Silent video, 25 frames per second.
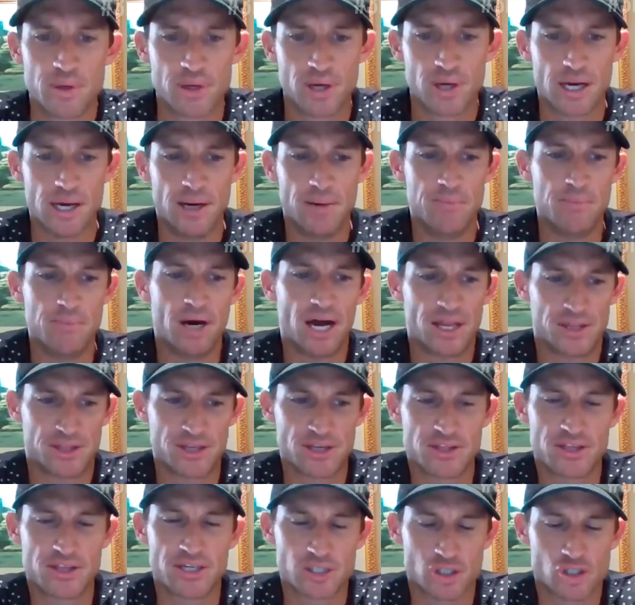I
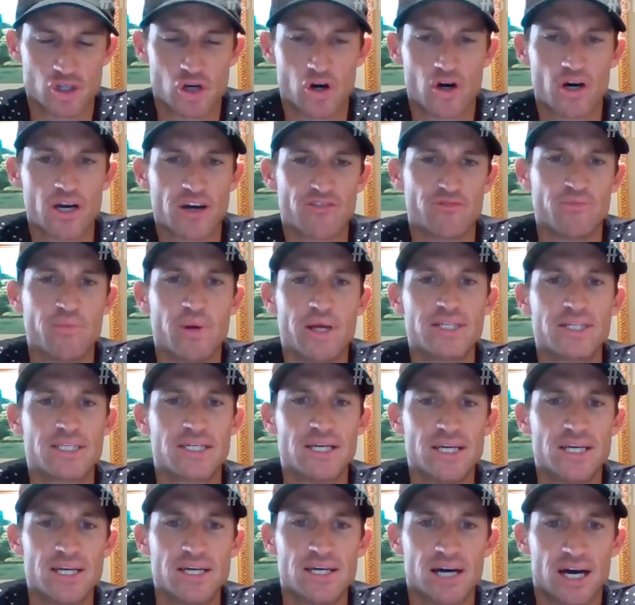think they're strong enough
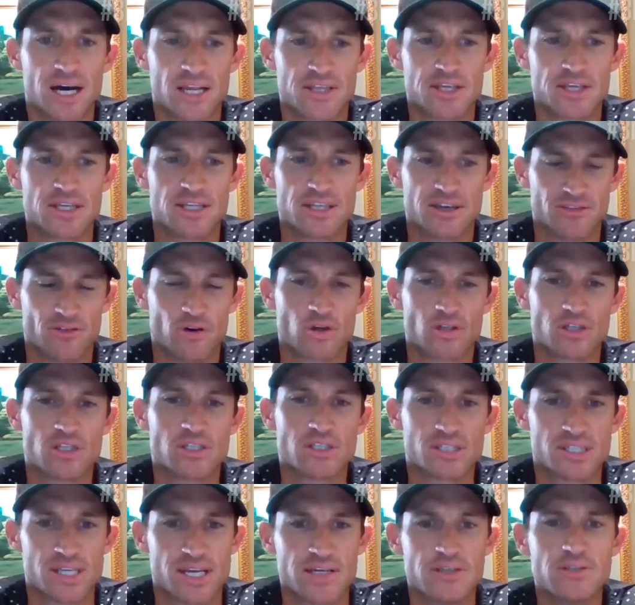mentally. I think they've got the
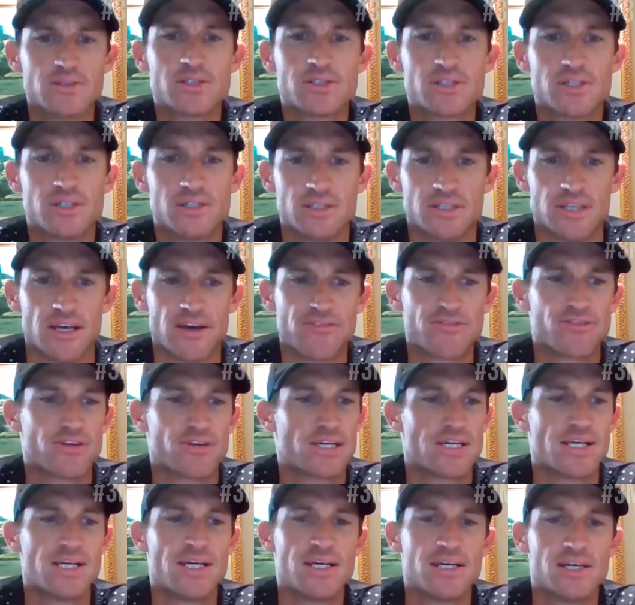skills,
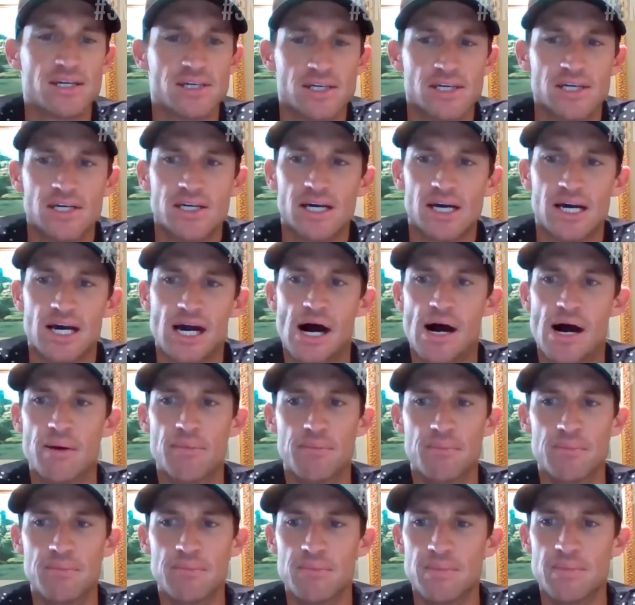definitely.
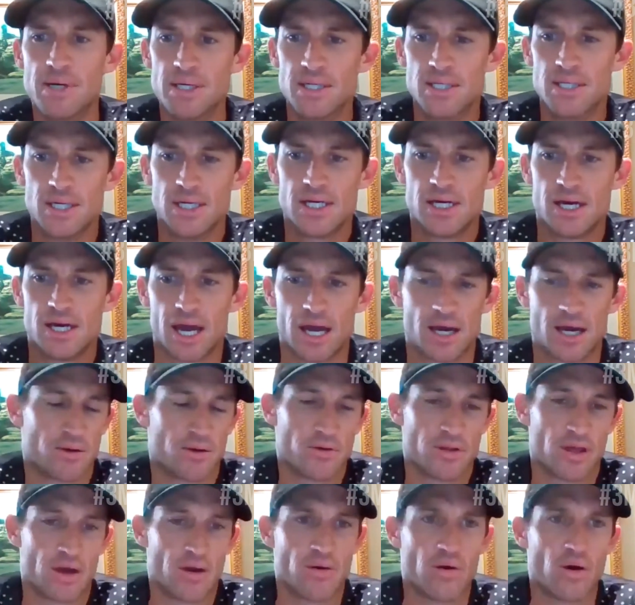
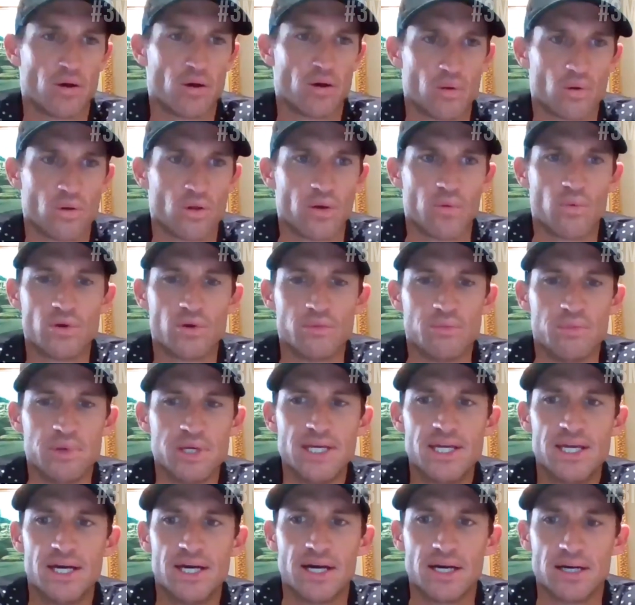Or they wouldn't be
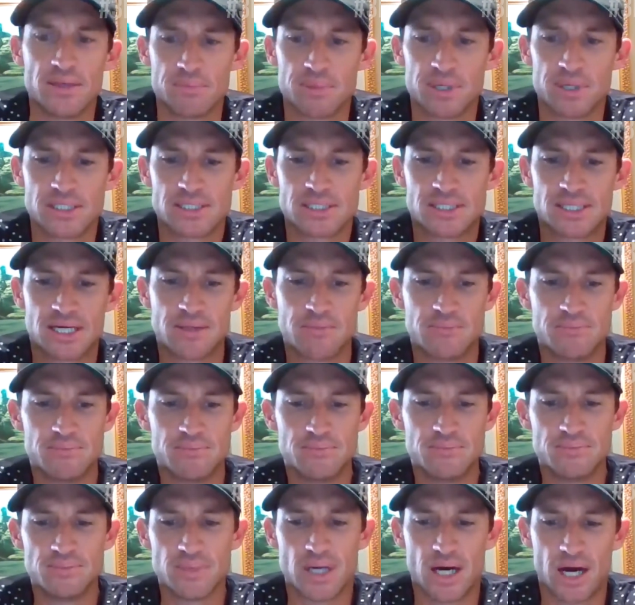here. But
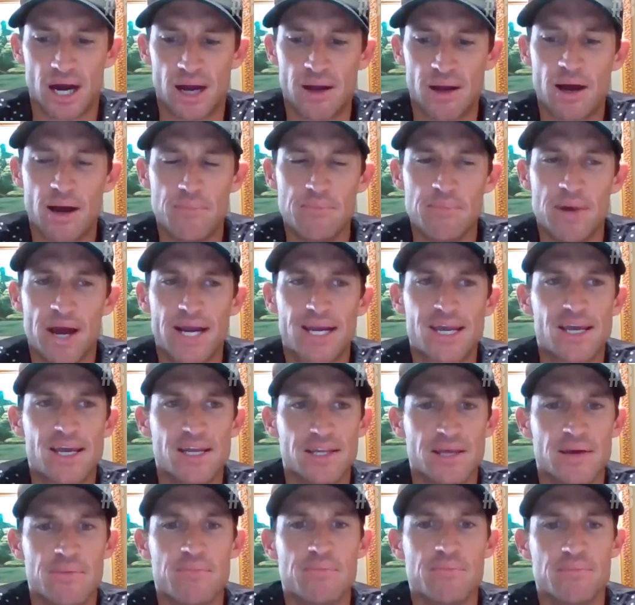I'm backing
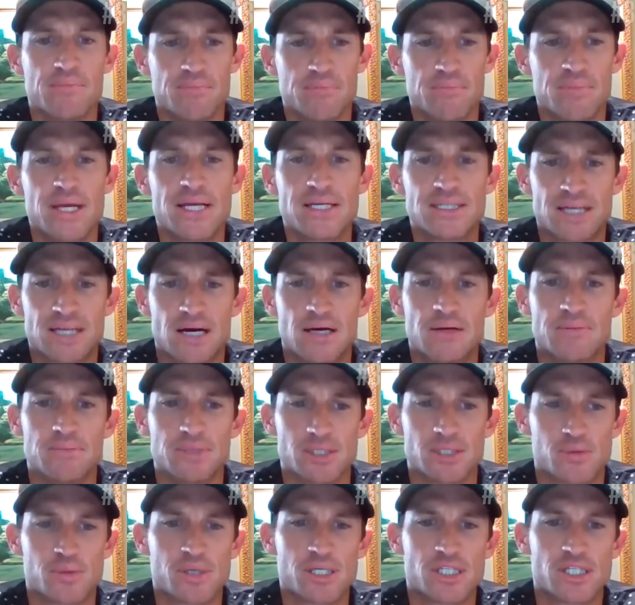them big time,
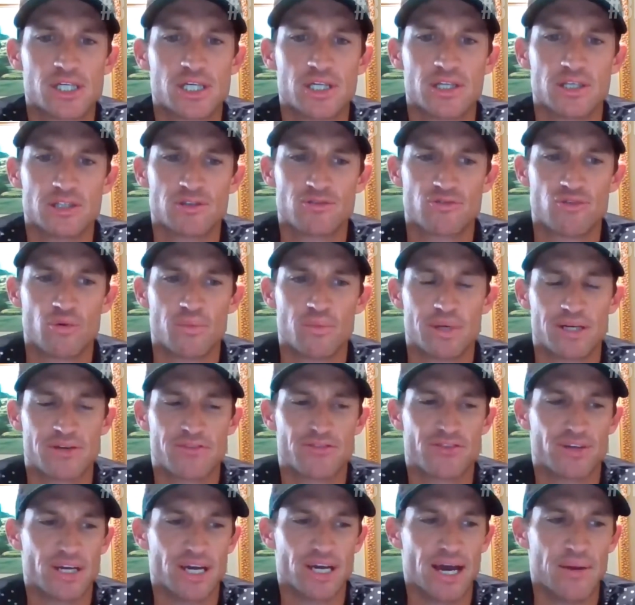especially in this format
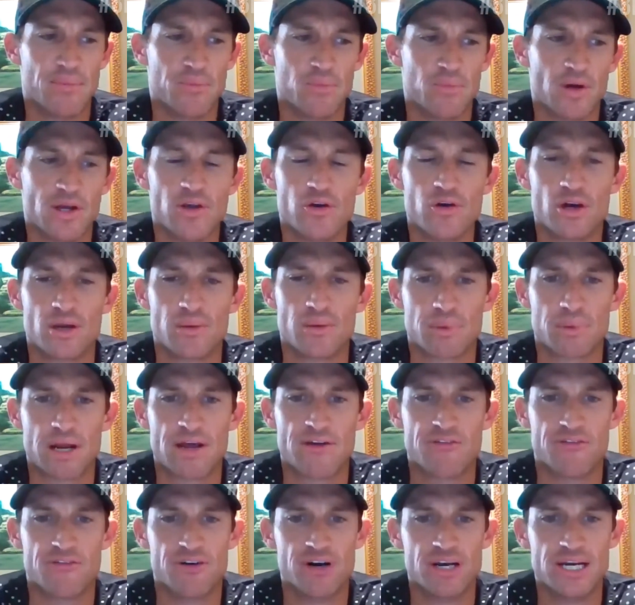of the game where you can
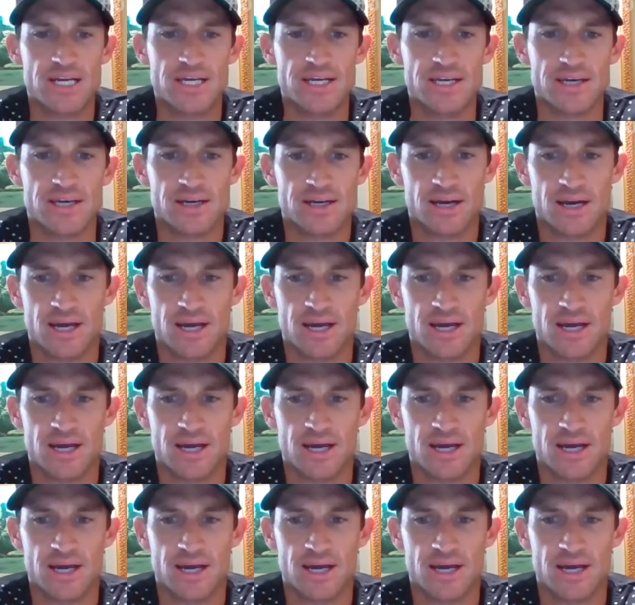play freely.